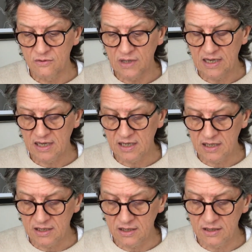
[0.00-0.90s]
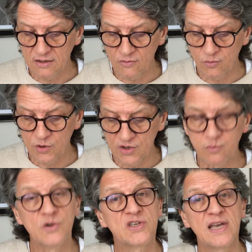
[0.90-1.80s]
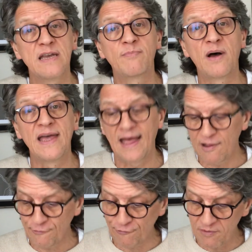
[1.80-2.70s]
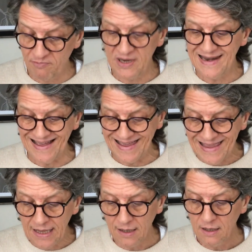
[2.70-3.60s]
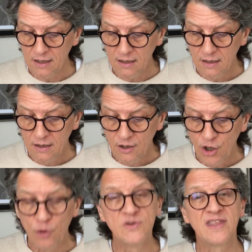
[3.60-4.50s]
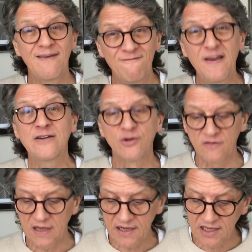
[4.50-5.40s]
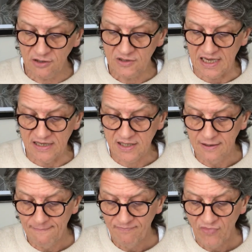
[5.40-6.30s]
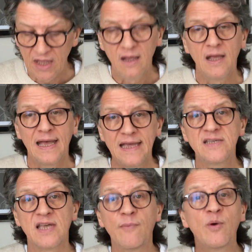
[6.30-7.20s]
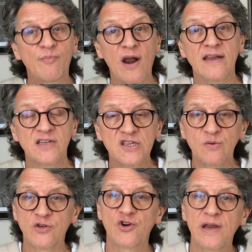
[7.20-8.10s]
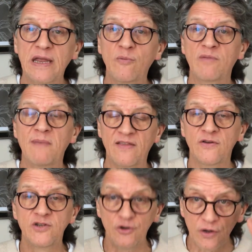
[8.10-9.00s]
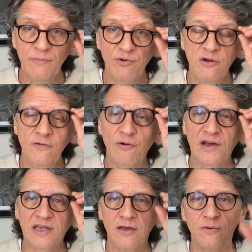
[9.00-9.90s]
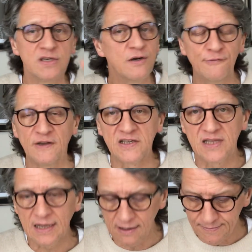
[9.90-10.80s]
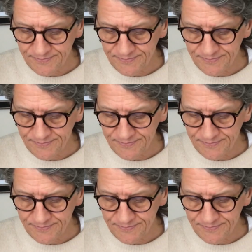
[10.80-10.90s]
was said by Alfred Binet, who was the inventor of the IQ test. He said, with practice, with training, with method, you can improve your IQ. It's not a fixed thing.